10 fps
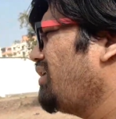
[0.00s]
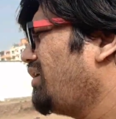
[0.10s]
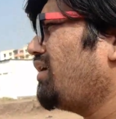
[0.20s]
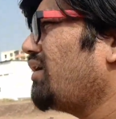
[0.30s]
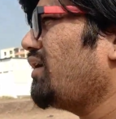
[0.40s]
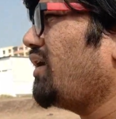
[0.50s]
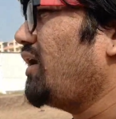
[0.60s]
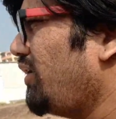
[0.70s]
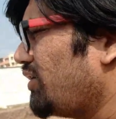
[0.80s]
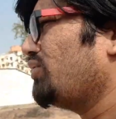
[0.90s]
a
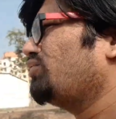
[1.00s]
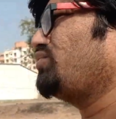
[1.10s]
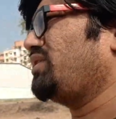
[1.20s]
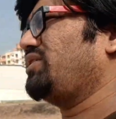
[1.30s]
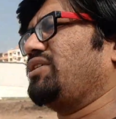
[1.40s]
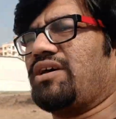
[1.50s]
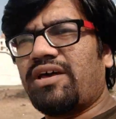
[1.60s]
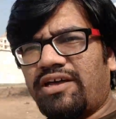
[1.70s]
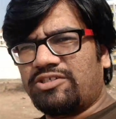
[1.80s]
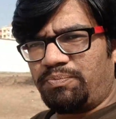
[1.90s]

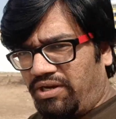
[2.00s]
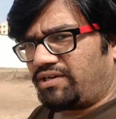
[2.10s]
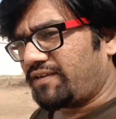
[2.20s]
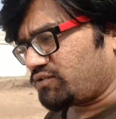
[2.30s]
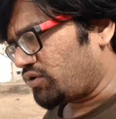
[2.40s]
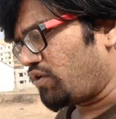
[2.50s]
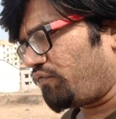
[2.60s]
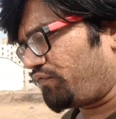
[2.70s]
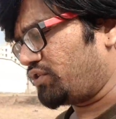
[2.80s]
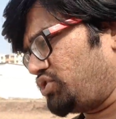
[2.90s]
speed test
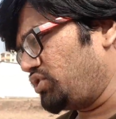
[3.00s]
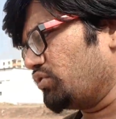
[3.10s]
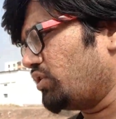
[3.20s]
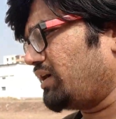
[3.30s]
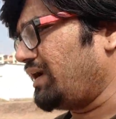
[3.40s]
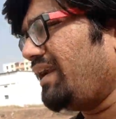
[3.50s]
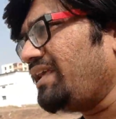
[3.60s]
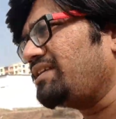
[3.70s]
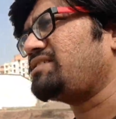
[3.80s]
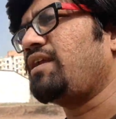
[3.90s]
of Geo, at
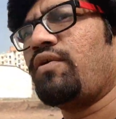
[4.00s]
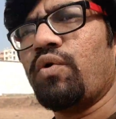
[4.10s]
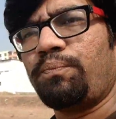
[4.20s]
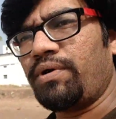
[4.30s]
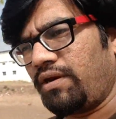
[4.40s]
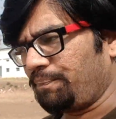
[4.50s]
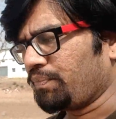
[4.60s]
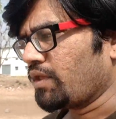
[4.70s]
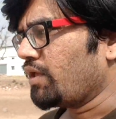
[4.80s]
least in an open